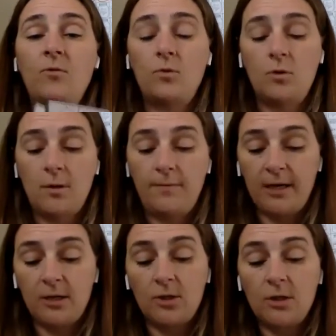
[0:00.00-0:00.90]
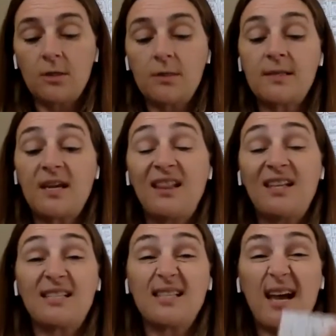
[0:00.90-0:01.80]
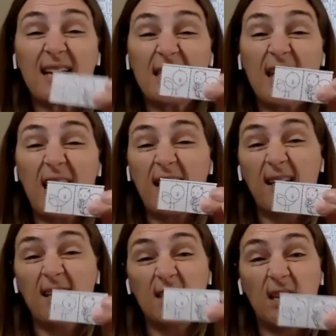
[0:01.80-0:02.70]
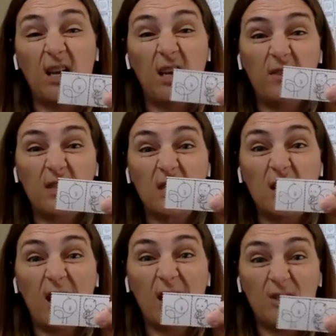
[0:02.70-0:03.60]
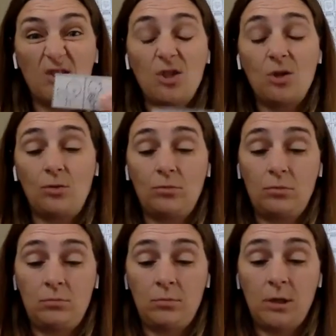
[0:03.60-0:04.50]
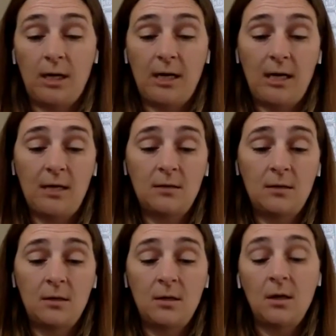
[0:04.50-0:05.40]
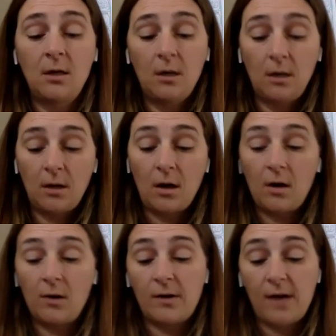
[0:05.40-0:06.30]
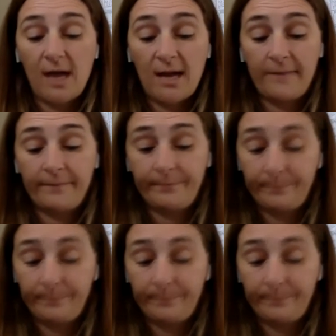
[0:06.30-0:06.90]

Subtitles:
4 pictures, and this last cut is going to give us the last 2, okay? All right.